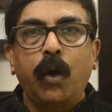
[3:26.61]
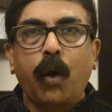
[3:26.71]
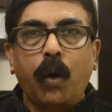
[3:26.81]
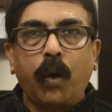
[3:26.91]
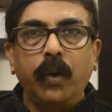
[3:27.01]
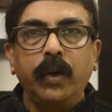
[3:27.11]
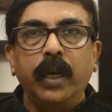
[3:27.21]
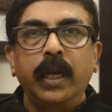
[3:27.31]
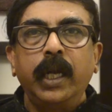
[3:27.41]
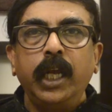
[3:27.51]
or
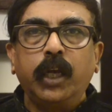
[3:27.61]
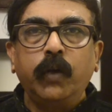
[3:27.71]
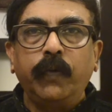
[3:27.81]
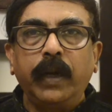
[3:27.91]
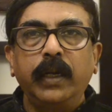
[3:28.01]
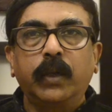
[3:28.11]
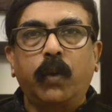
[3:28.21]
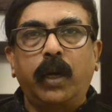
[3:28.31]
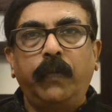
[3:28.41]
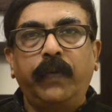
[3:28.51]
equivalent
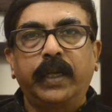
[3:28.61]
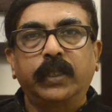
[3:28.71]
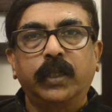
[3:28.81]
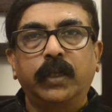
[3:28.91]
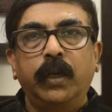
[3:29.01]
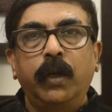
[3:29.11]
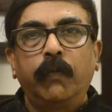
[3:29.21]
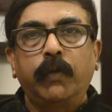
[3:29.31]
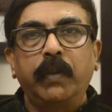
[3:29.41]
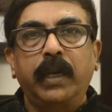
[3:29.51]
qualification
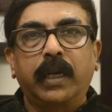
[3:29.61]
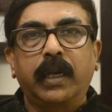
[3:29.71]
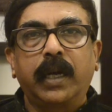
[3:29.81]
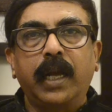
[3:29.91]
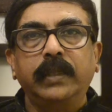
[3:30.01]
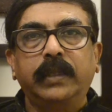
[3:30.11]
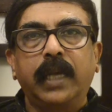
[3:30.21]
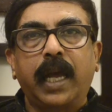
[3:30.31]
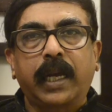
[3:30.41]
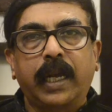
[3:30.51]
from a recognized
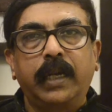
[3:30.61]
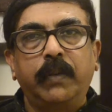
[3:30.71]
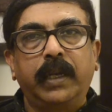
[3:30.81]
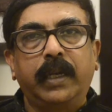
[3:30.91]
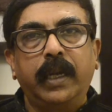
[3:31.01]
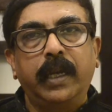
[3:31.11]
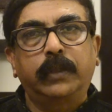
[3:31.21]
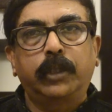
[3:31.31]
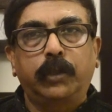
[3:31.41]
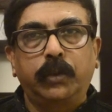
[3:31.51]
academic
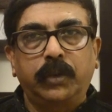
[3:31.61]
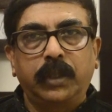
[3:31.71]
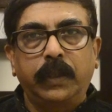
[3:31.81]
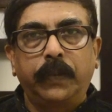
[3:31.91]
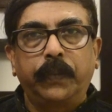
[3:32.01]
institution.